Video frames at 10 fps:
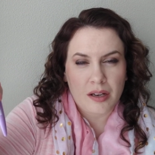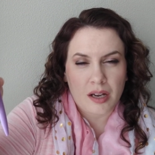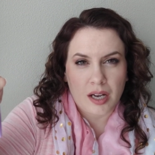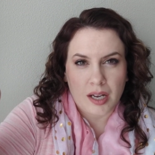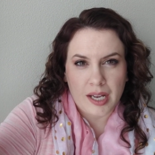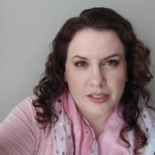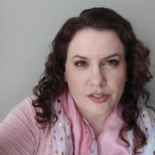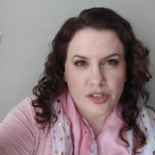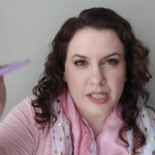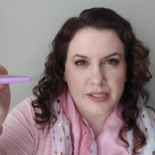uh,
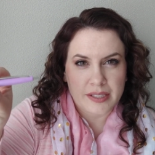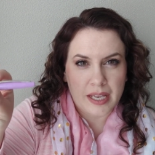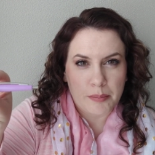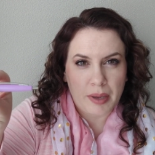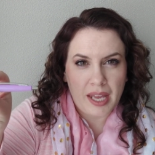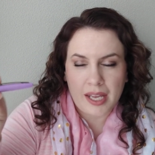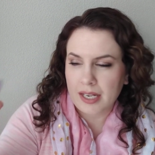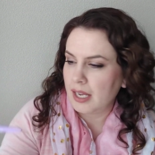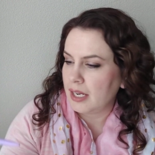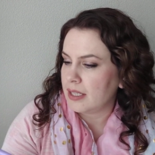extra is a
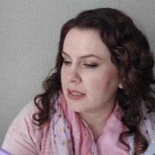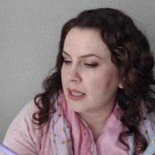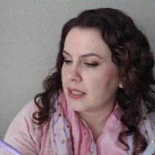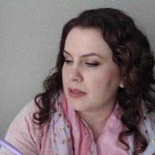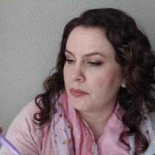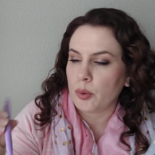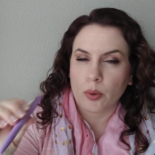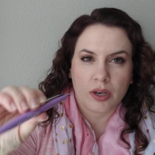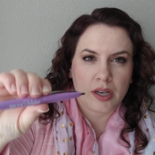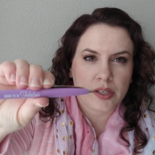pen and it says
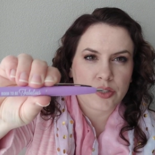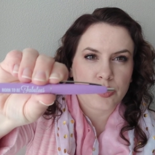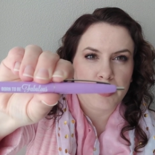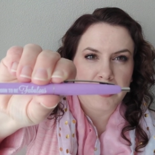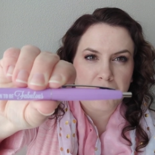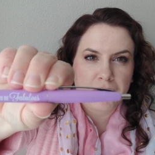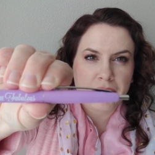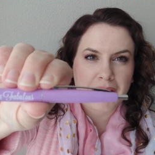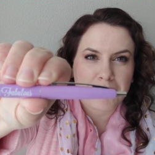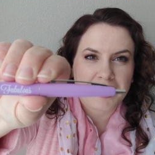born to be
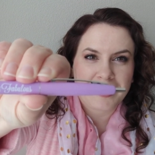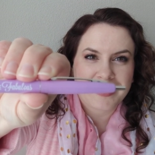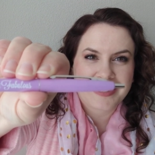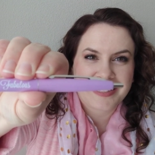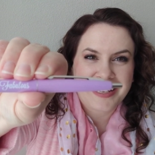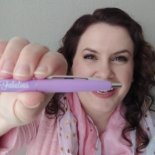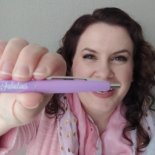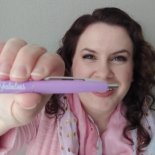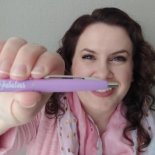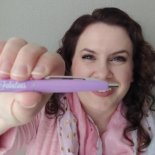fabulous
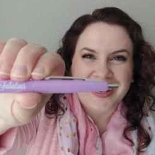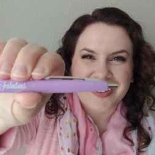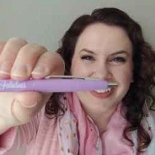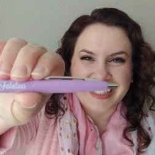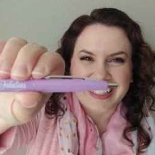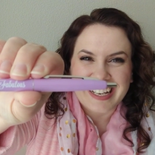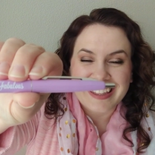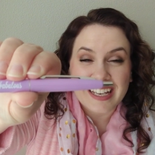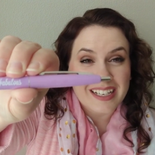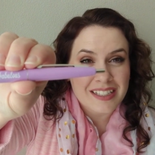so I really
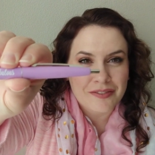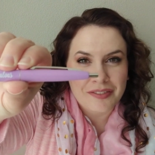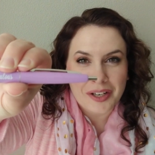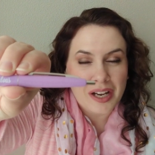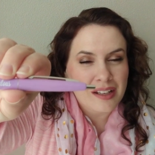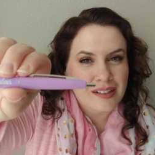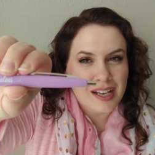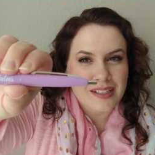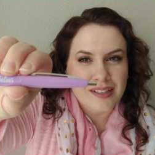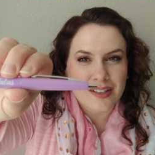like that it's a fun
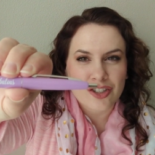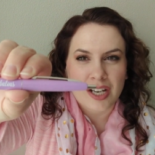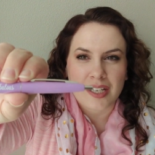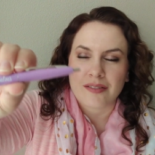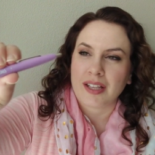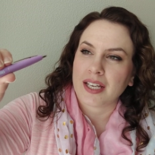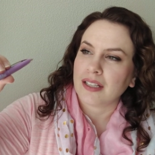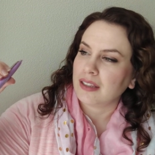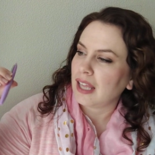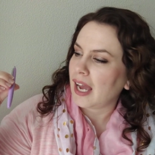nice shade of like a
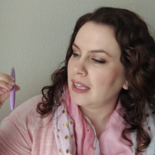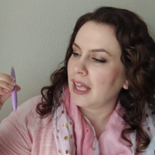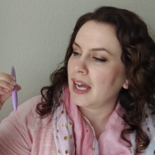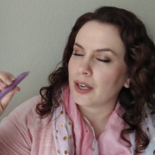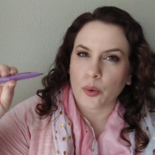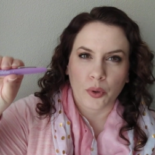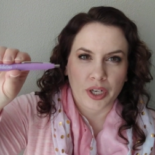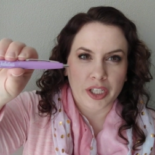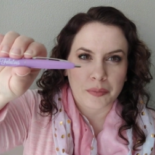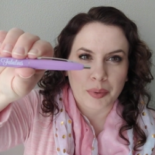lilac
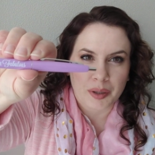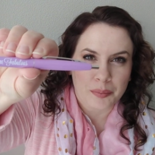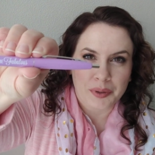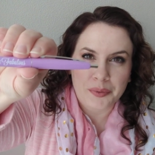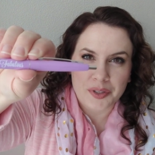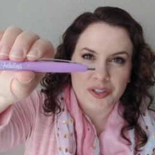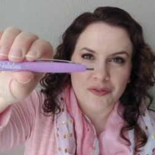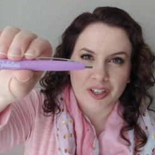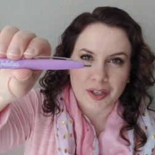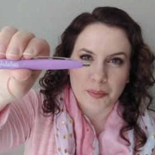orchid purple which is
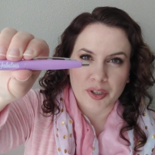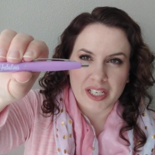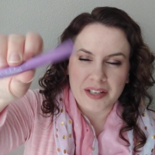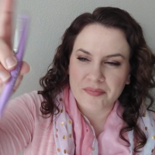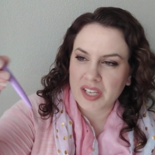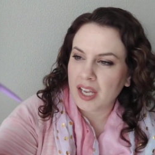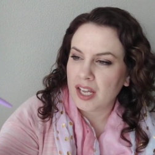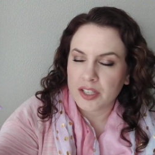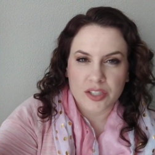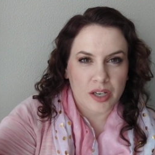very pretty
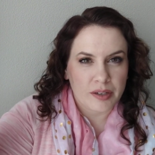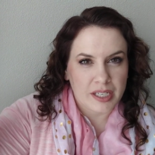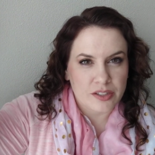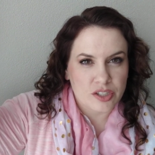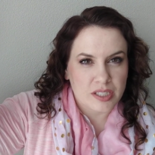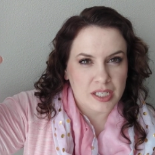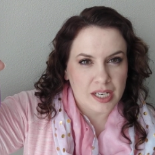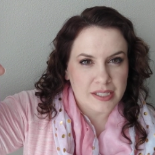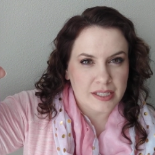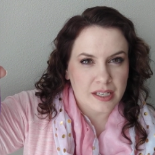so and it's just a
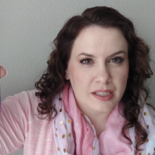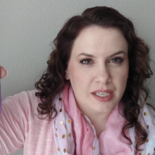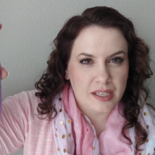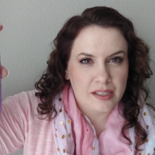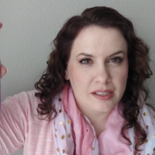nice click